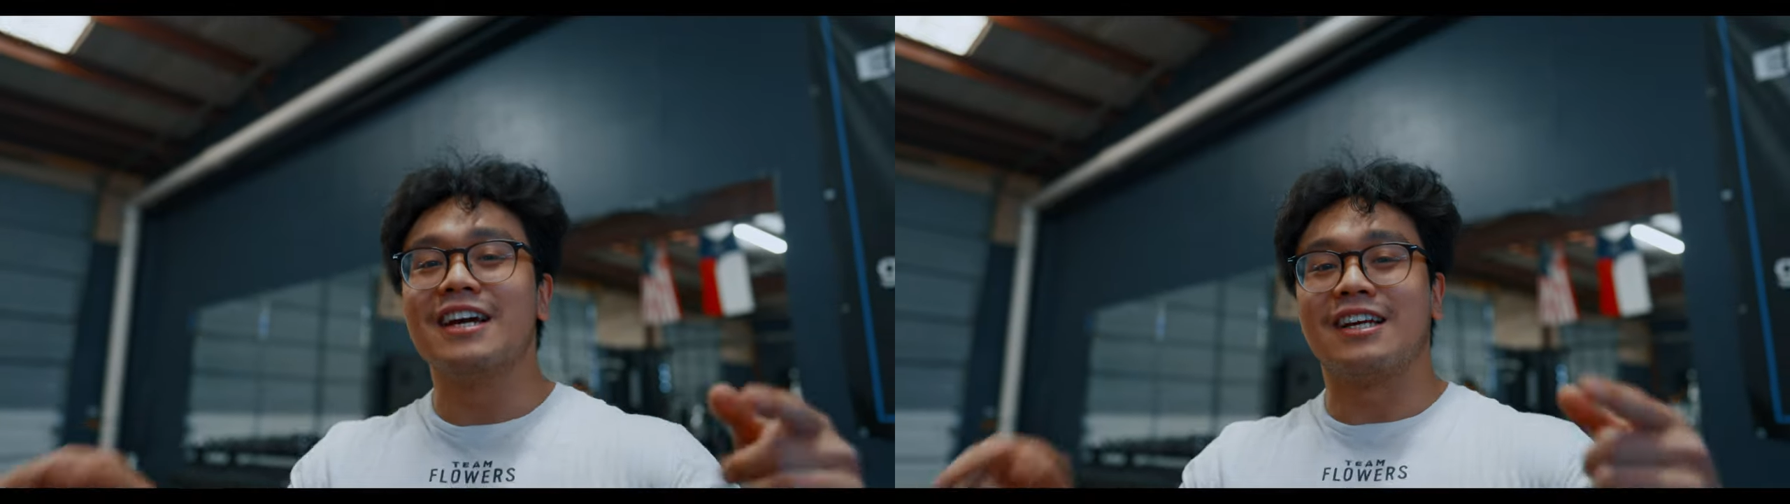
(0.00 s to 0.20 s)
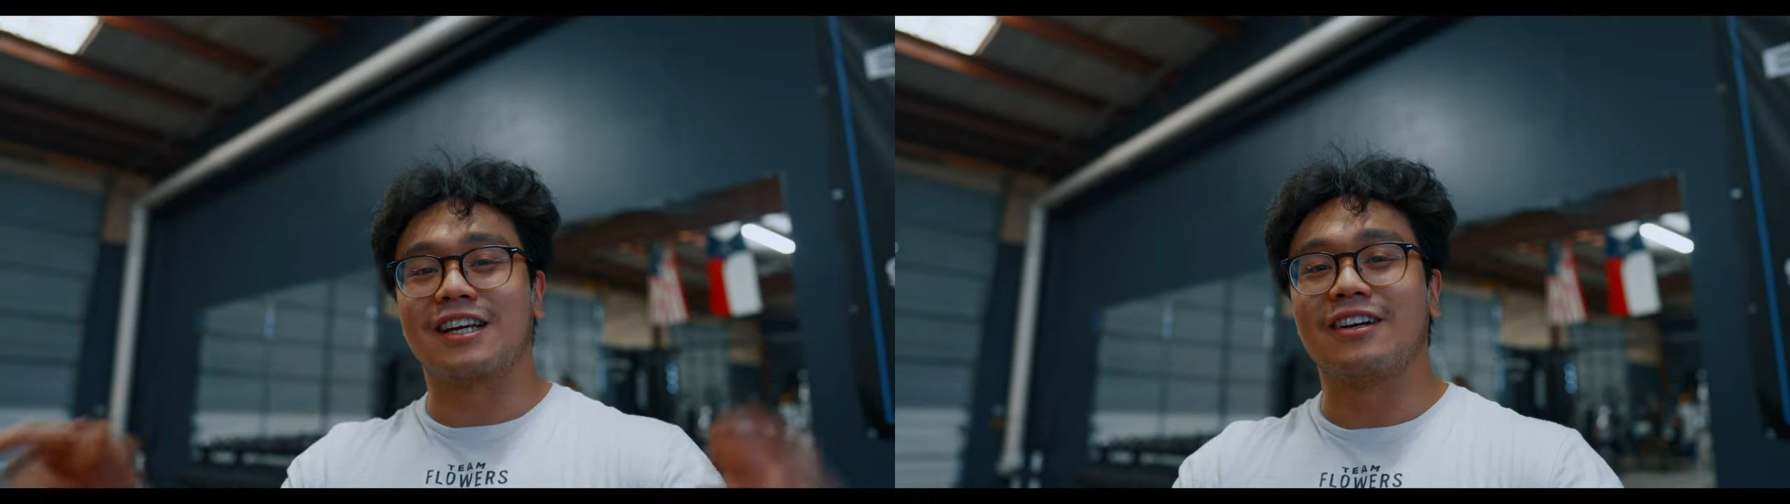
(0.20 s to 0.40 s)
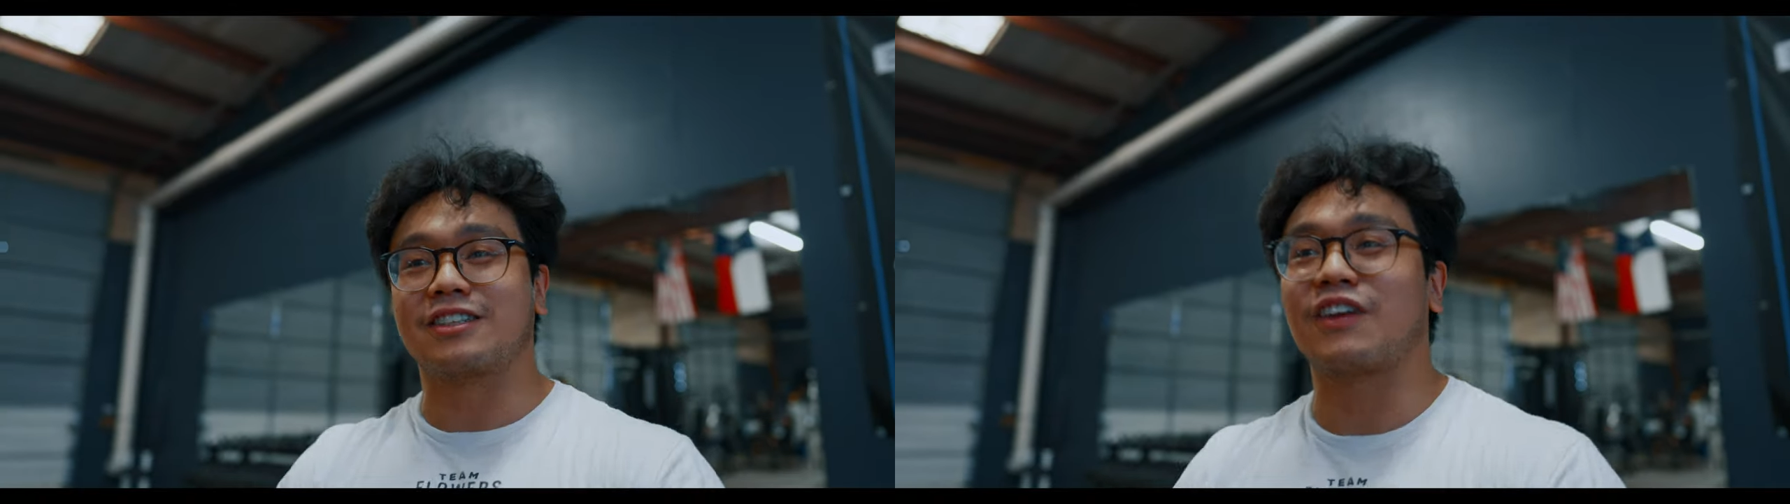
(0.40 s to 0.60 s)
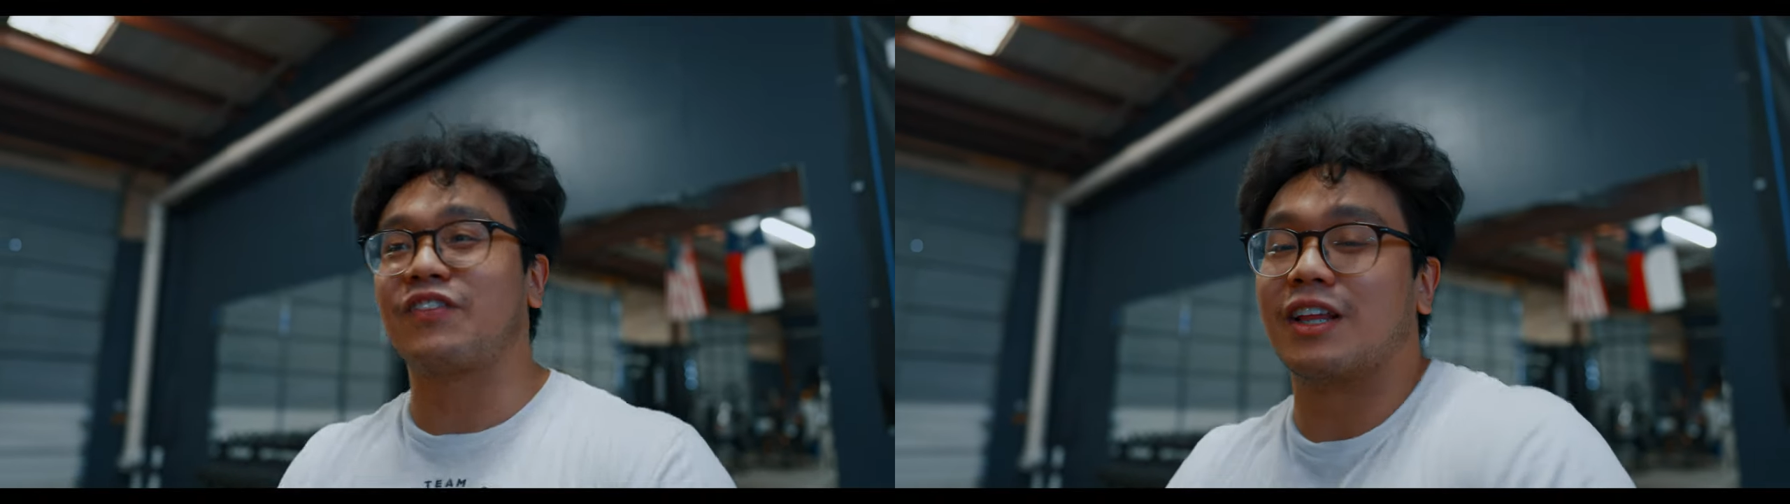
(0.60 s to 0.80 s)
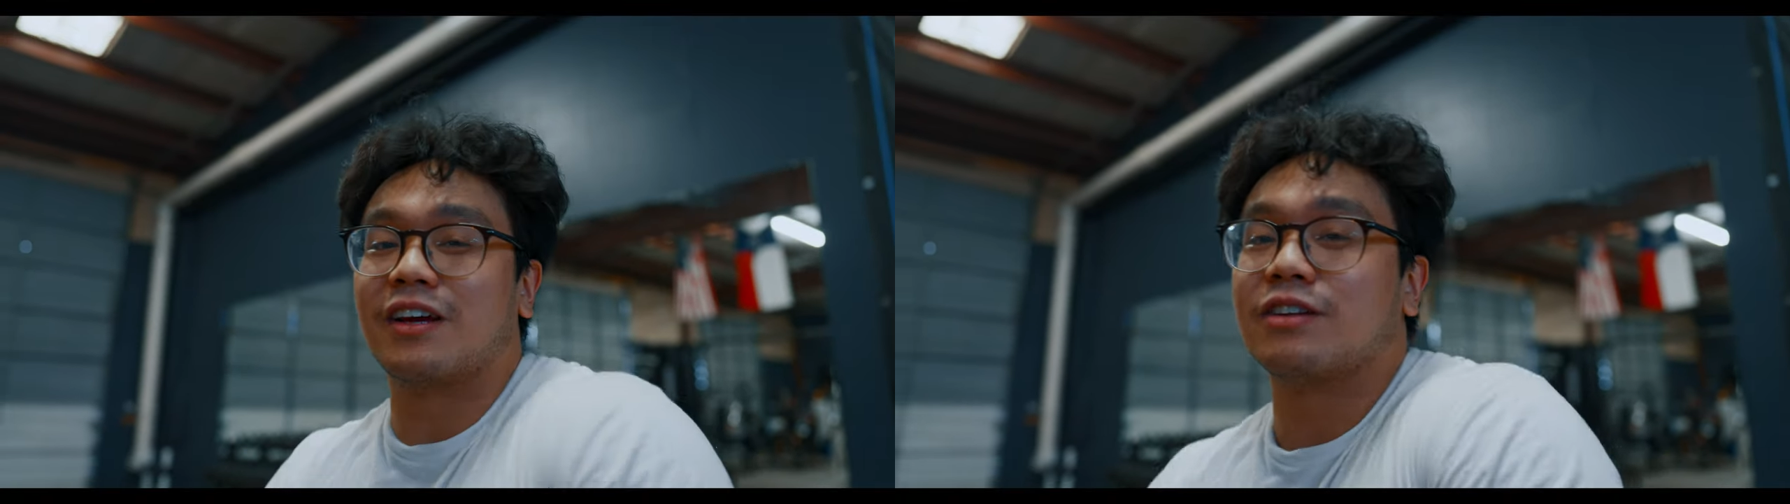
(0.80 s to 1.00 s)
He's a conductor
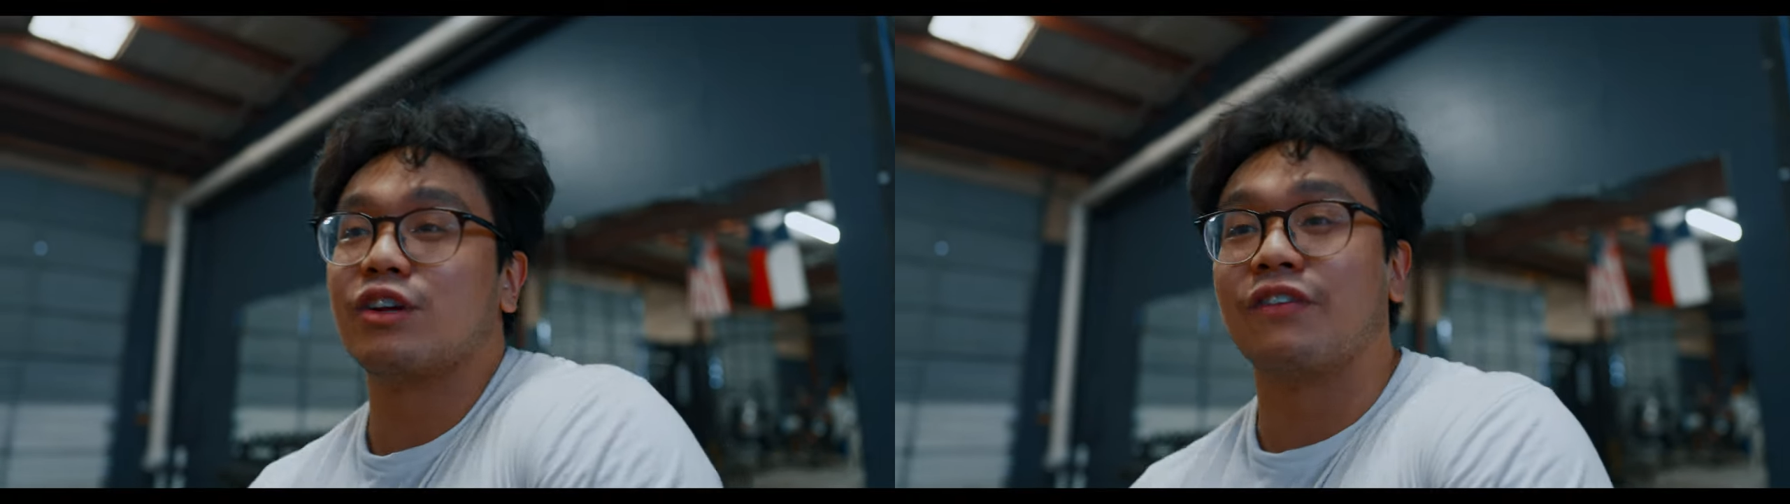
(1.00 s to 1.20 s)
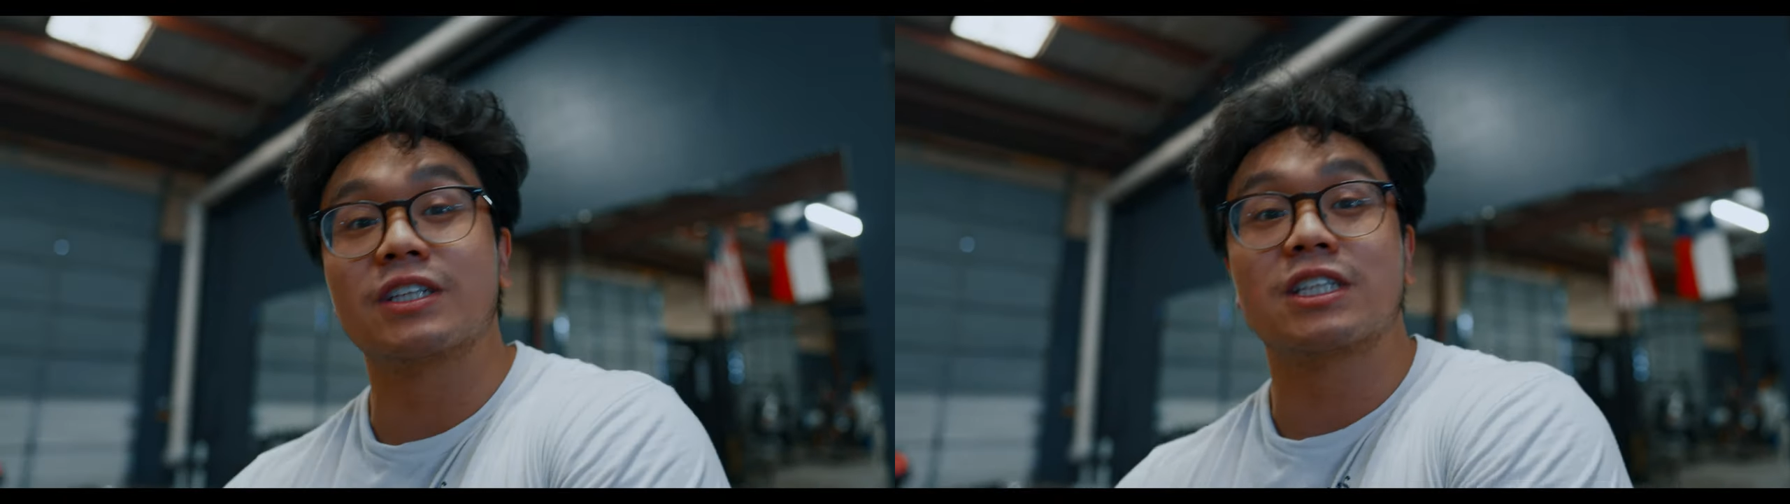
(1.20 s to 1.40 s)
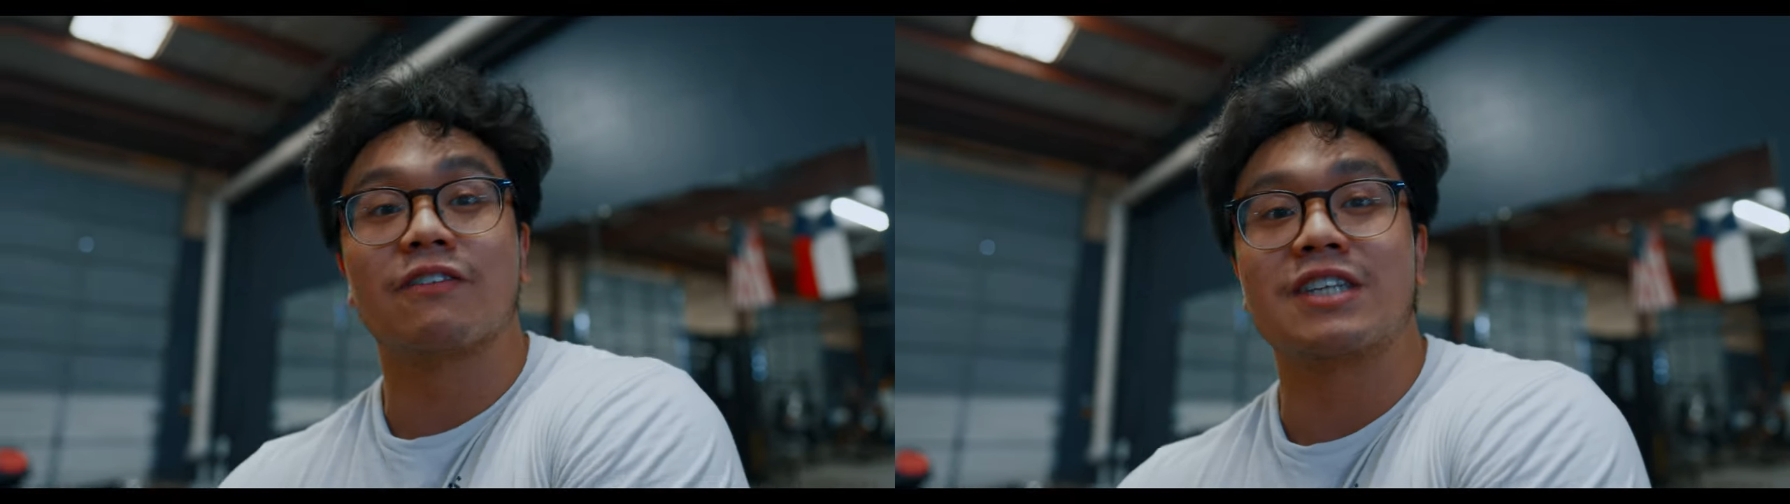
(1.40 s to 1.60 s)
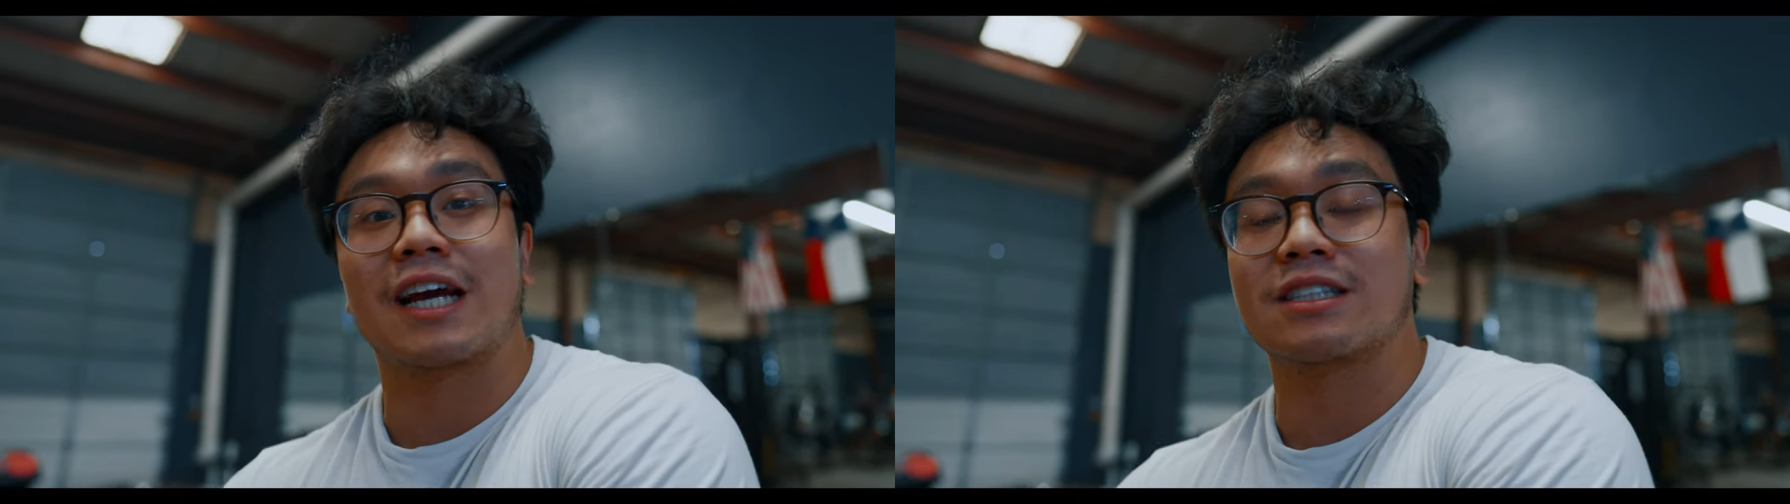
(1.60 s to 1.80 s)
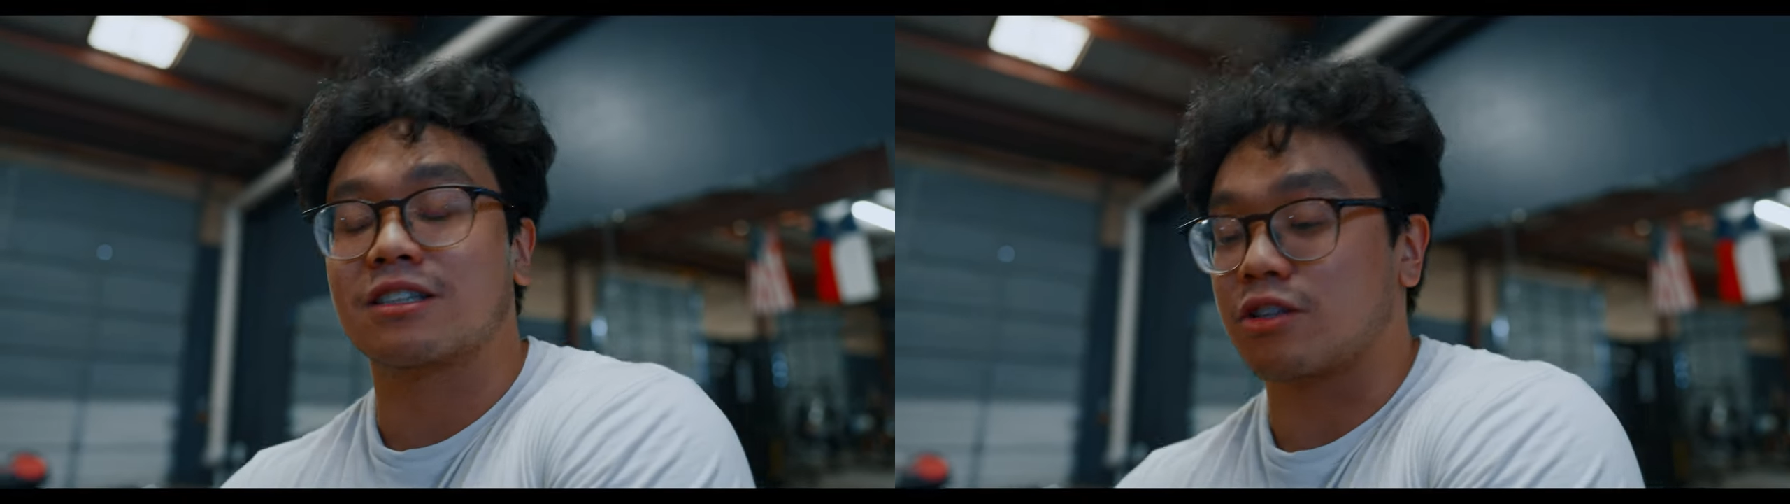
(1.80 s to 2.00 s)
for the University of Texas.